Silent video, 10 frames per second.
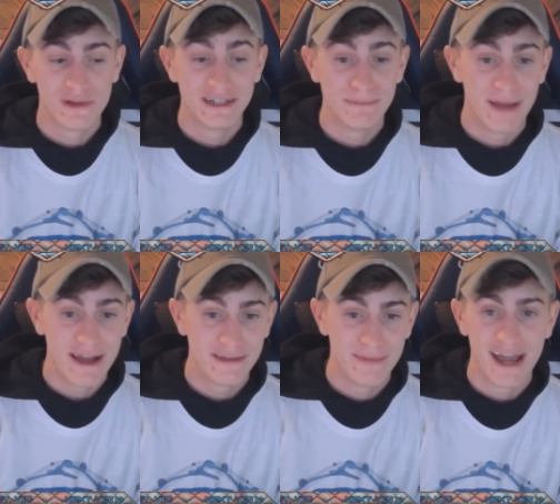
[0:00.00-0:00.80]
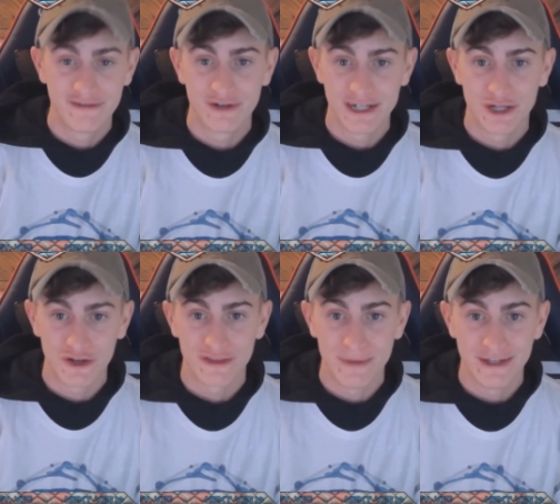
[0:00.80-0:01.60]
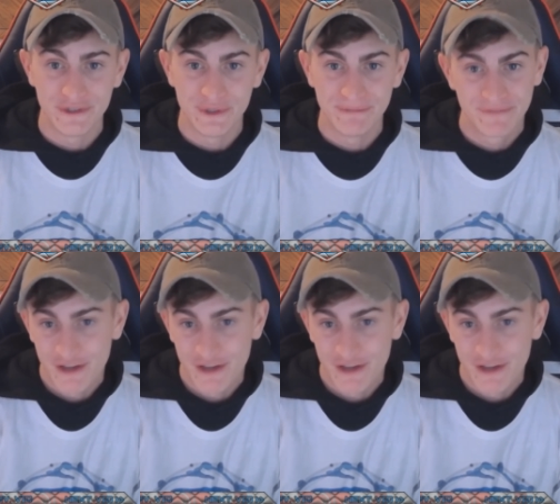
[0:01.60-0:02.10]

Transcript: willing to buy them after I talked them into it.